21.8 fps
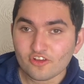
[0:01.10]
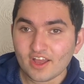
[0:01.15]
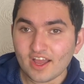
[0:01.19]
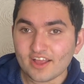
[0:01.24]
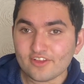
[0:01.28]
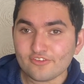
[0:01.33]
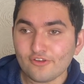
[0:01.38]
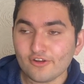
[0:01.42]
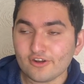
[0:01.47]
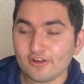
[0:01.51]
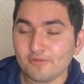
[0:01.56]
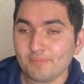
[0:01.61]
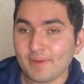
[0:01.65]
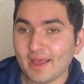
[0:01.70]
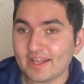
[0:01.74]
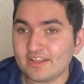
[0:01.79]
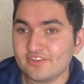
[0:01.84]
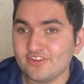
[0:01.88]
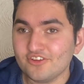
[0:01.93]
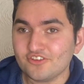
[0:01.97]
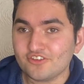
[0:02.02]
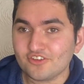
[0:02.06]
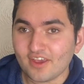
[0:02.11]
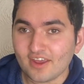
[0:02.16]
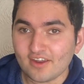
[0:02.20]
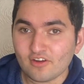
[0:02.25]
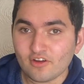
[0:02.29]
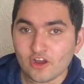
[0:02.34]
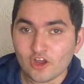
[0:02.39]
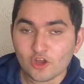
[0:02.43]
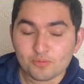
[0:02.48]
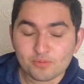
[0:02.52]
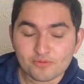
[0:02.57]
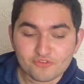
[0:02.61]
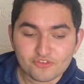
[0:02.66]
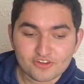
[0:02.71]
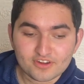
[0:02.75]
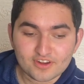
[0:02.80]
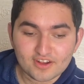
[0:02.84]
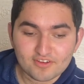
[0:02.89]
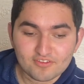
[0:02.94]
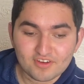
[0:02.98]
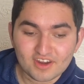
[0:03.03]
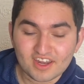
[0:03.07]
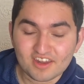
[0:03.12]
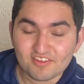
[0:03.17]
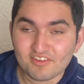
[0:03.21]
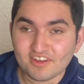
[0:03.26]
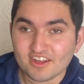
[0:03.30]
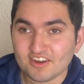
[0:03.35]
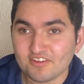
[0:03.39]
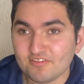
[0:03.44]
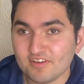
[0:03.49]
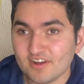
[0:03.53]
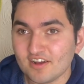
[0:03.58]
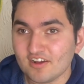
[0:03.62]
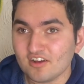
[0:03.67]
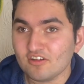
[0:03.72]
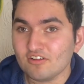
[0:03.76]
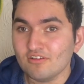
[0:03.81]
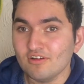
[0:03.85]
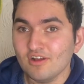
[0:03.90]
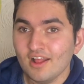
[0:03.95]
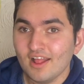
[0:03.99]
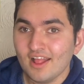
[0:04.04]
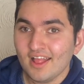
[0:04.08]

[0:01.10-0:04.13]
guys, welcome back to the channel. I hope you're doing really, really well.